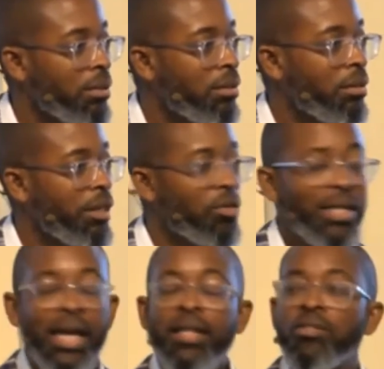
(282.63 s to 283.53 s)
The
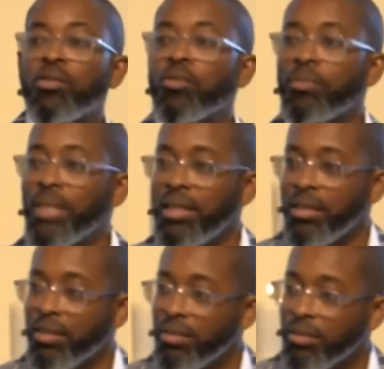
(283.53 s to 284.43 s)
only answer will
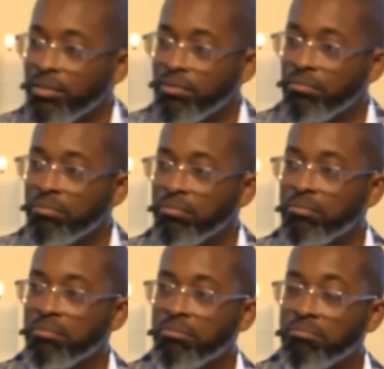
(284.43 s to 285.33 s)
be,
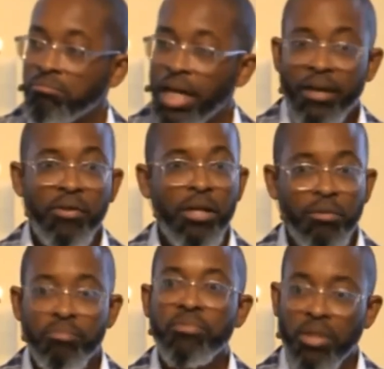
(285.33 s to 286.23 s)
I don't
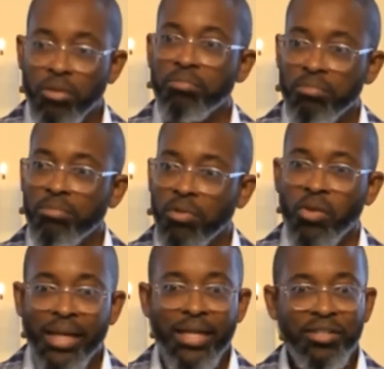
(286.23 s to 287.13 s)
know. So,
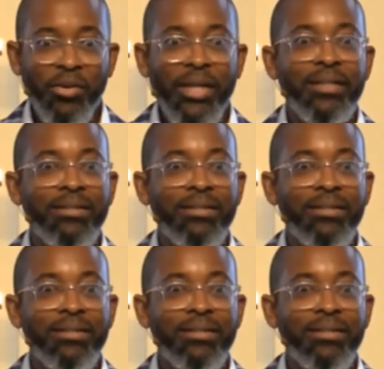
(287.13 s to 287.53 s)
okay, let's do it.